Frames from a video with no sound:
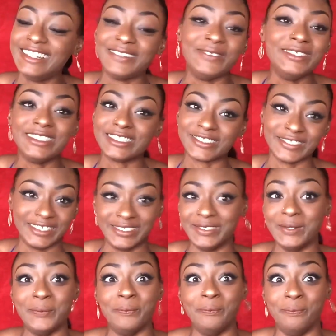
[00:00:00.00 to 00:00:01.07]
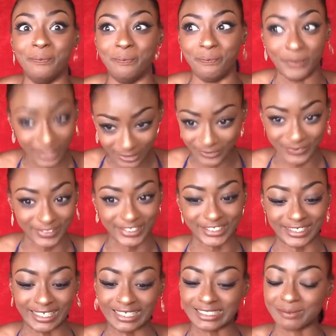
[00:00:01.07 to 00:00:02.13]
We just started doing bare
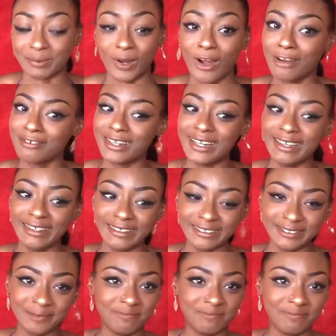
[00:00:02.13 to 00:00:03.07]
foolishness, but alright.